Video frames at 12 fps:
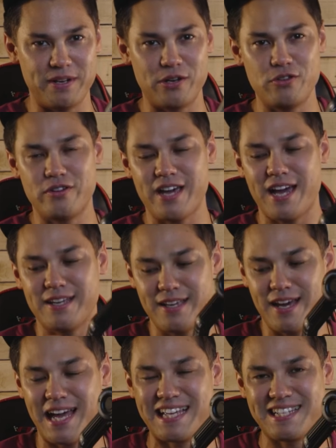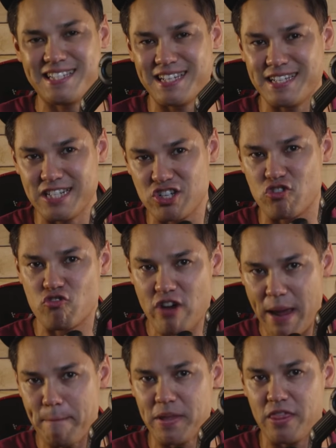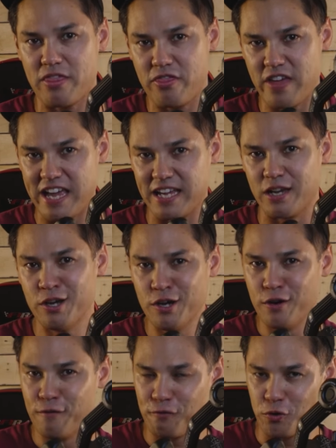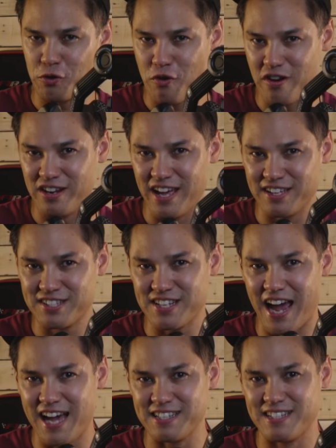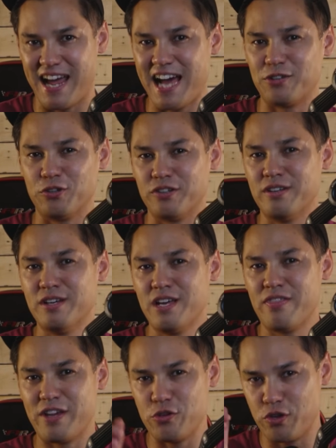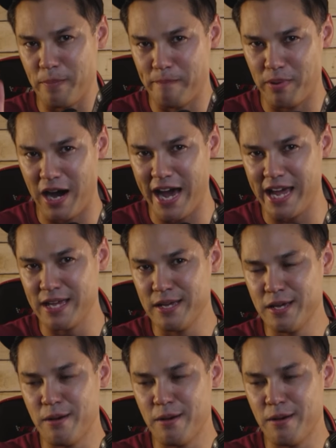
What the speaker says: Now, you can get a second grip thing for the Ronin S as an add-on that you can buy,